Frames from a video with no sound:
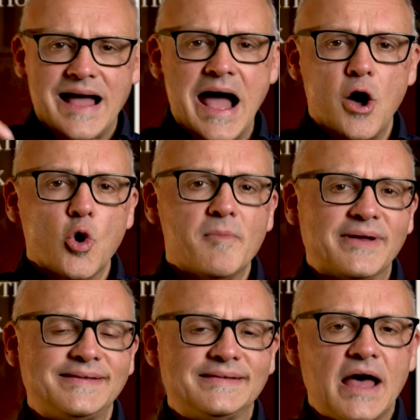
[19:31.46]

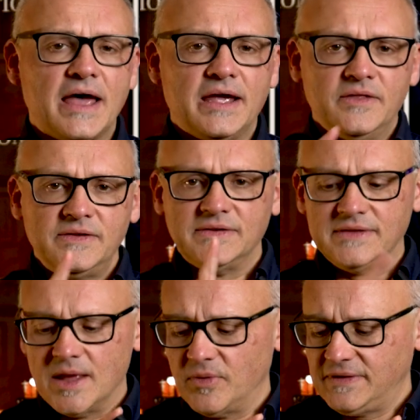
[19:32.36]
AOMASSAI, and this
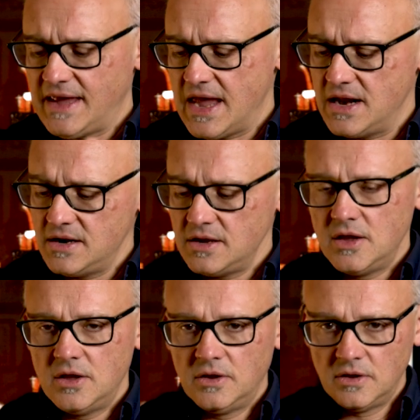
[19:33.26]
is number 10
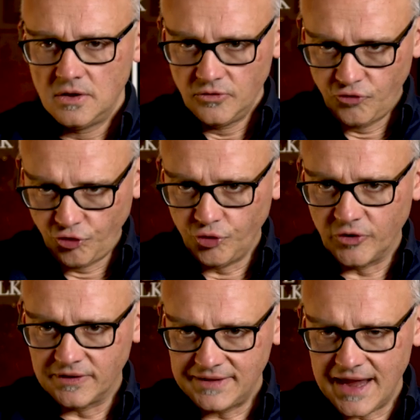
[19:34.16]
to
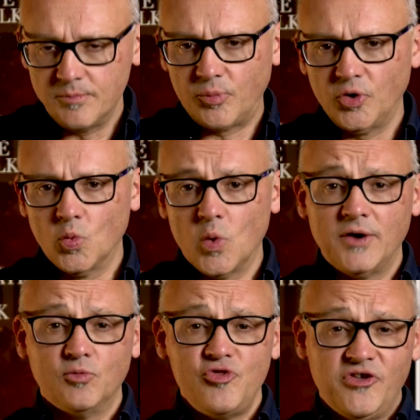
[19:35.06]
the
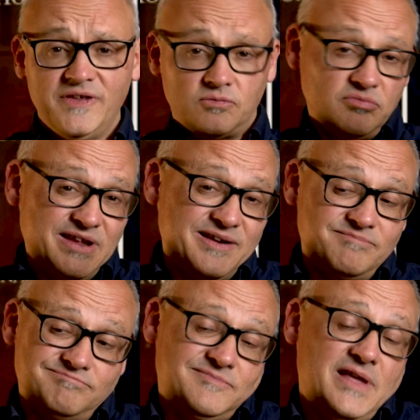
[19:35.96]
10.1, which is,
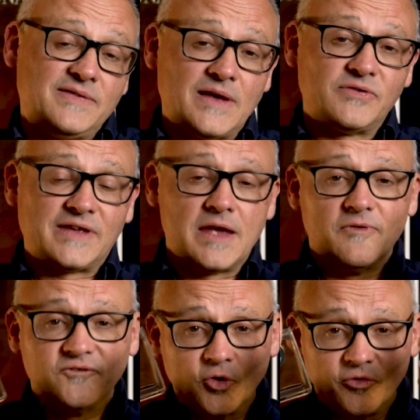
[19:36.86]
as I was saying
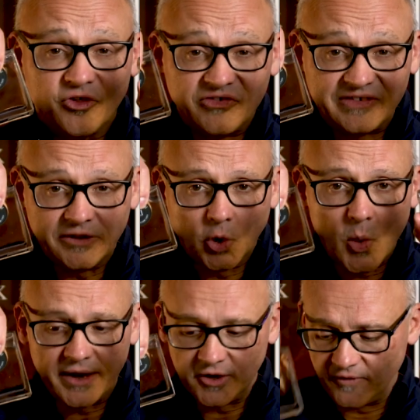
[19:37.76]
before, the
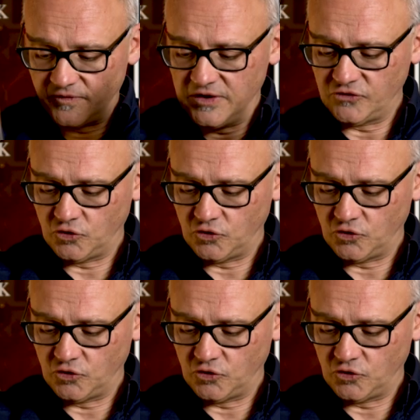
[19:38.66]
silhouette of these